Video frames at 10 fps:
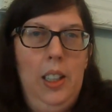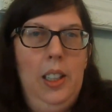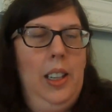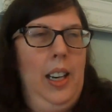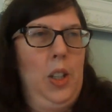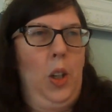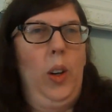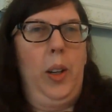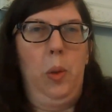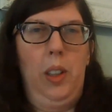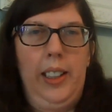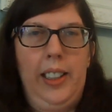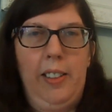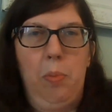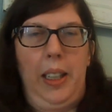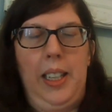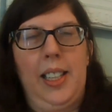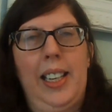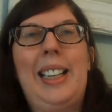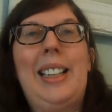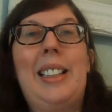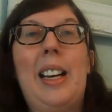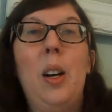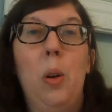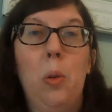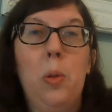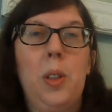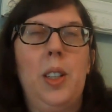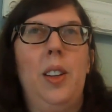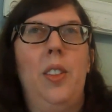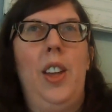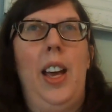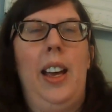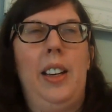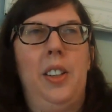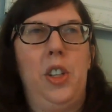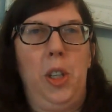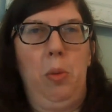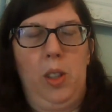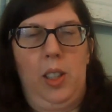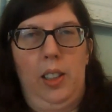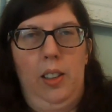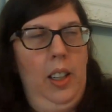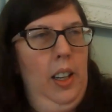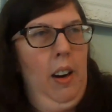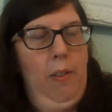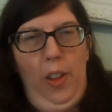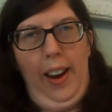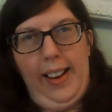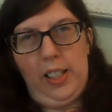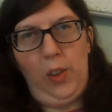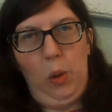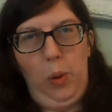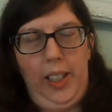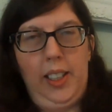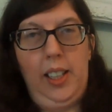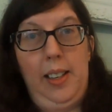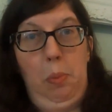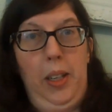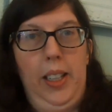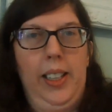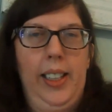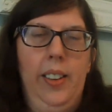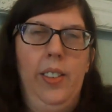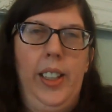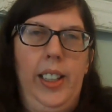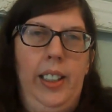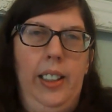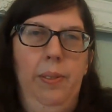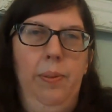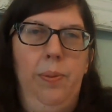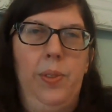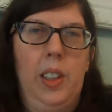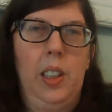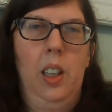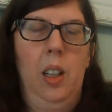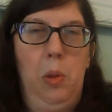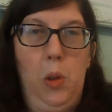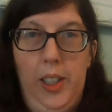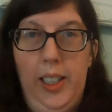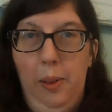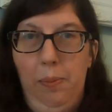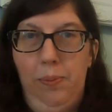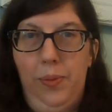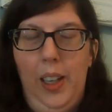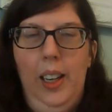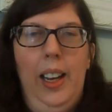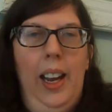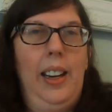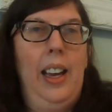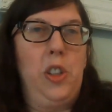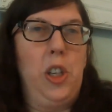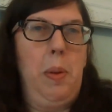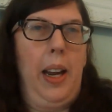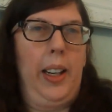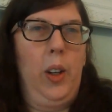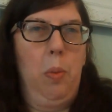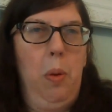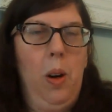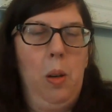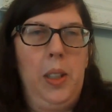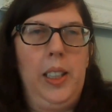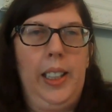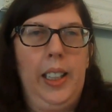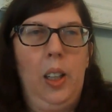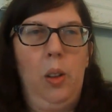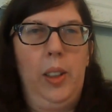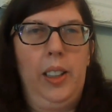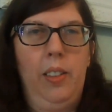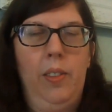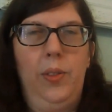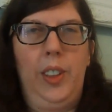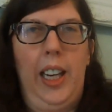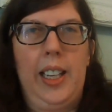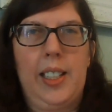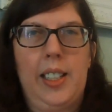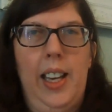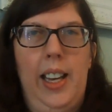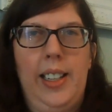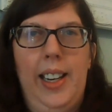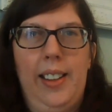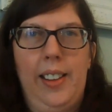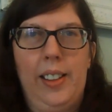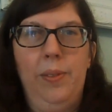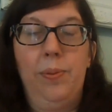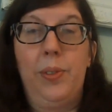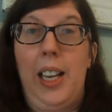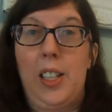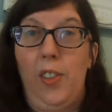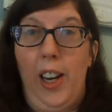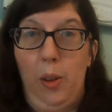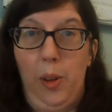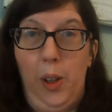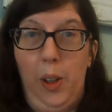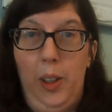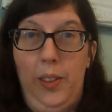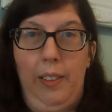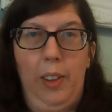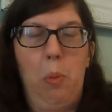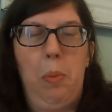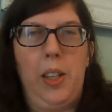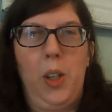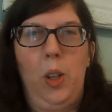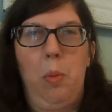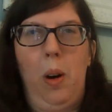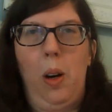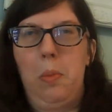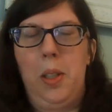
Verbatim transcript: is a great relief because he knows that she was, for the last few weeks, has been in the uh, museum. And now she's back in her apartment. He can only Guess that Nathan has found her and they've gone back to her apartment